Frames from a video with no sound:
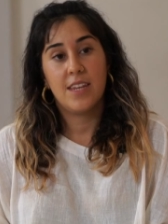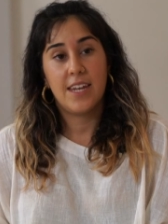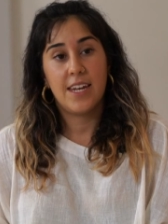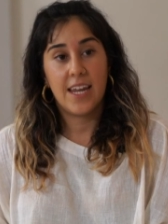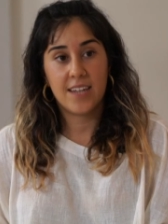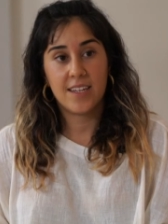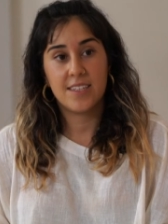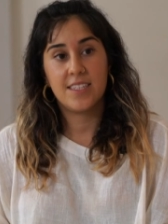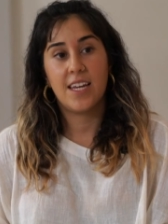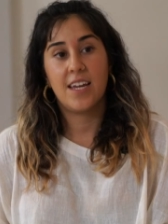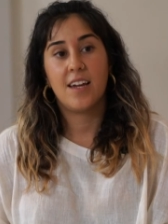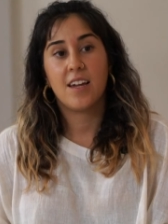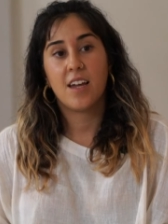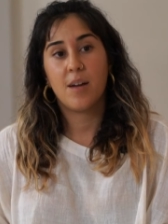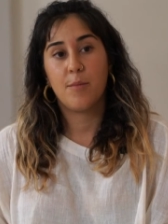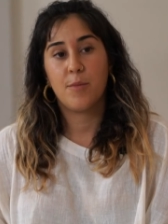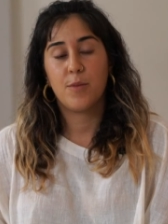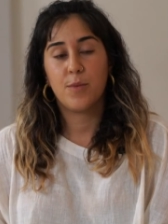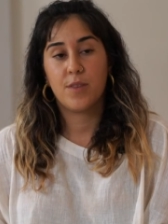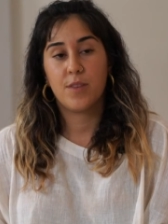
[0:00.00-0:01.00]
The next day I
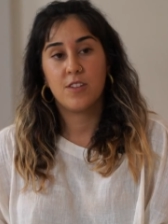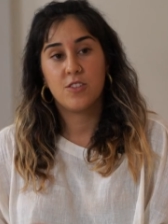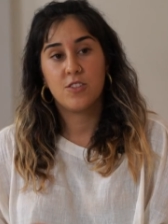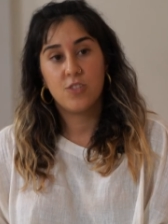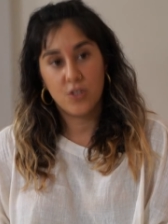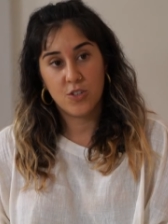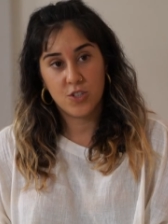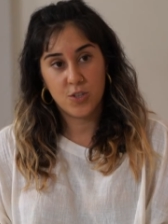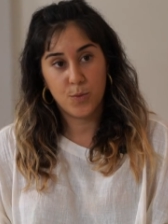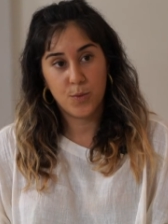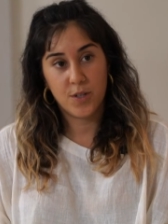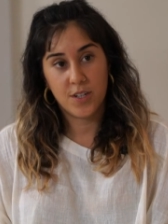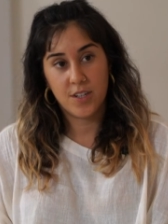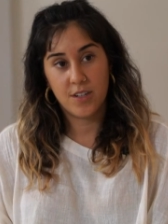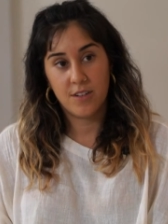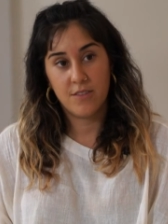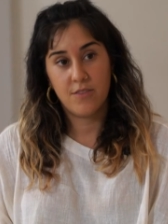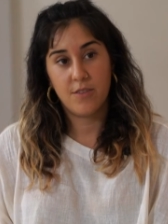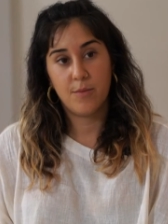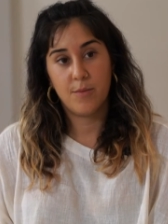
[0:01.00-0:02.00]
come in with the social
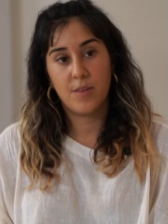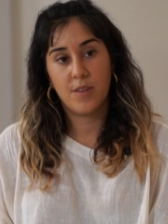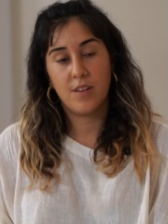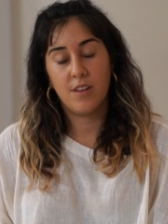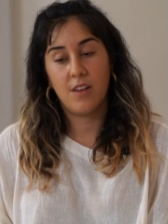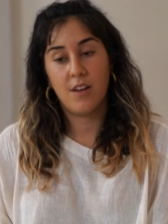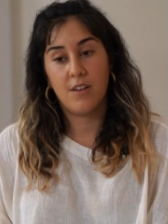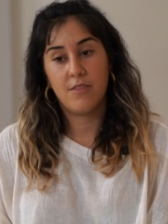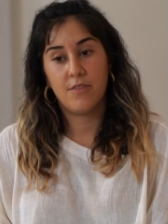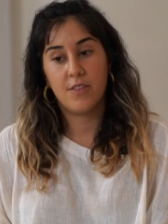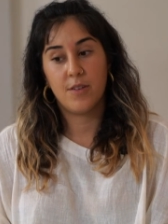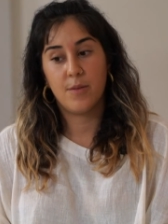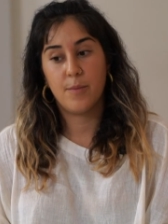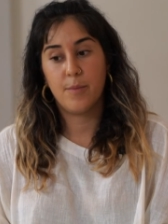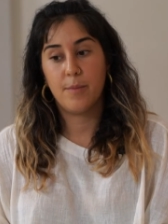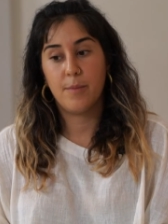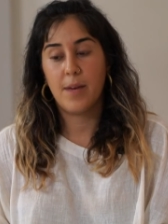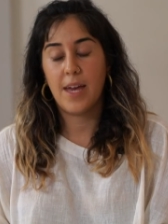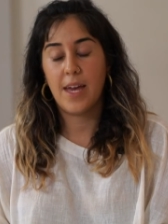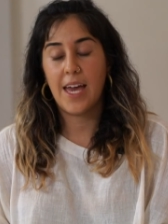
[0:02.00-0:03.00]
worker from the law
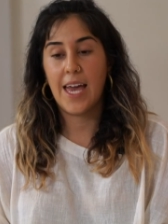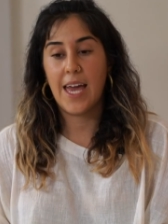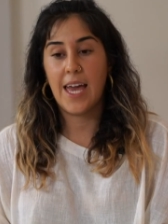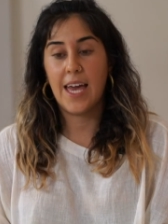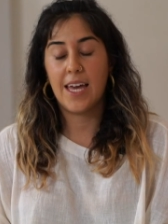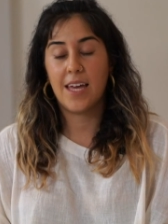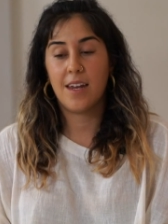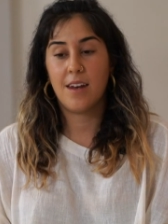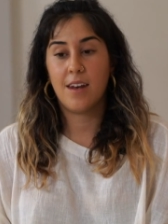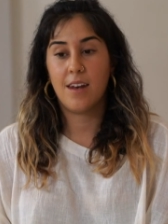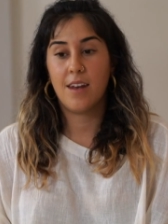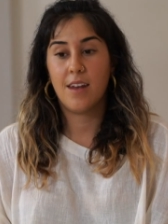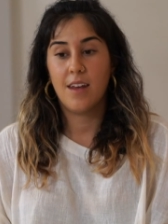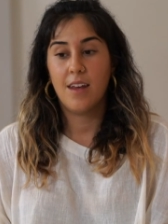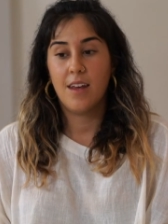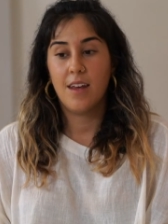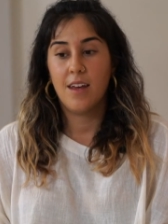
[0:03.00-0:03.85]
firm, and